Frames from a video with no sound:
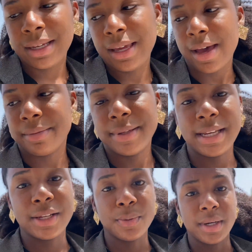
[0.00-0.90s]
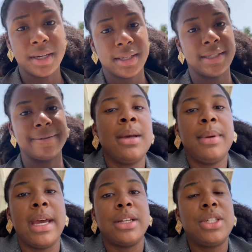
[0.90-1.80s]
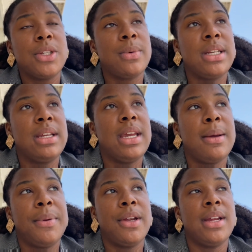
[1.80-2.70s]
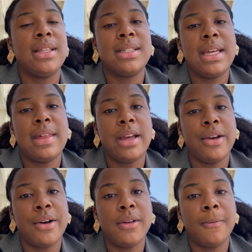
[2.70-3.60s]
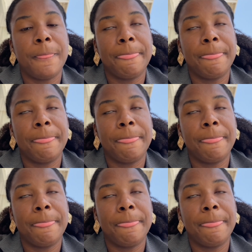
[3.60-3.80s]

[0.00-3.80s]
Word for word: yeah it is what it is but yeah just wanted to get up here and say that y'all